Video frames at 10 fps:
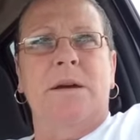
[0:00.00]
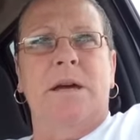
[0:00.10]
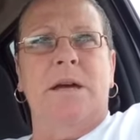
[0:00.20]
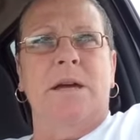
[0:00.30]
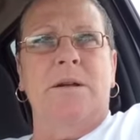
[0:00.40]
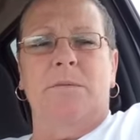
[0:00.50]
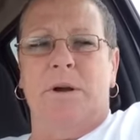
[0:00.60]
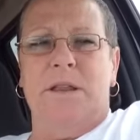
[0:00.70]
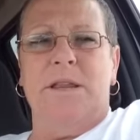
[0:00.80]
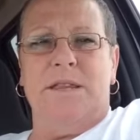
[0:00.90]
And
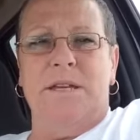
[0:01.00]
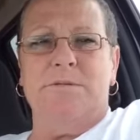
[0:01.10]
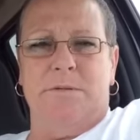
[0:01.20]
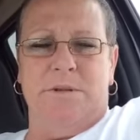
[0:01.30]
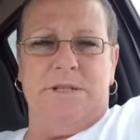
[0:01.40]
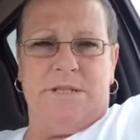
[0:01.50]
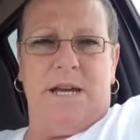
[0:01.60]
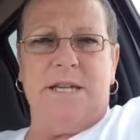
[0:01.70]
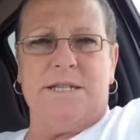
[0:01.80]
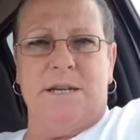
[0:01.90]
one of the things we were
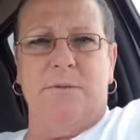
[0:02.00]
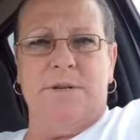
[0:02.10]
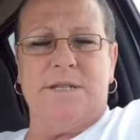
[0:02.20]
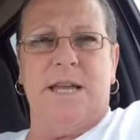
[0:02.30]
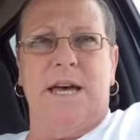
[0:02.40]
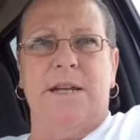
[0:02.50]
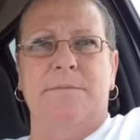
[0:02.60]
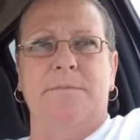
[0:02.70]
discussing was that